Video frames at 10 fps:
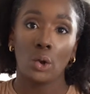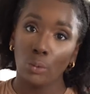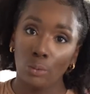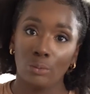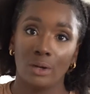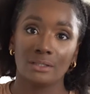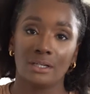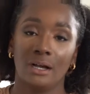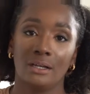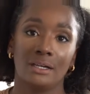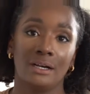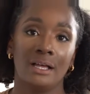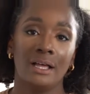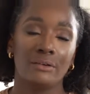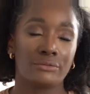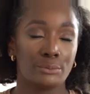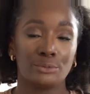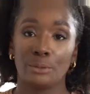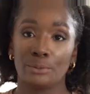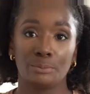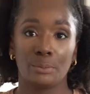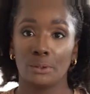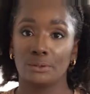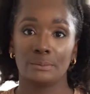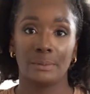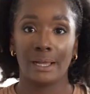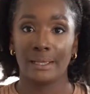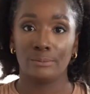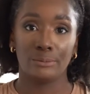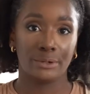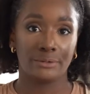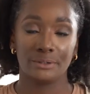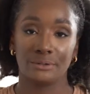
or one color from top to bottom. I am wearing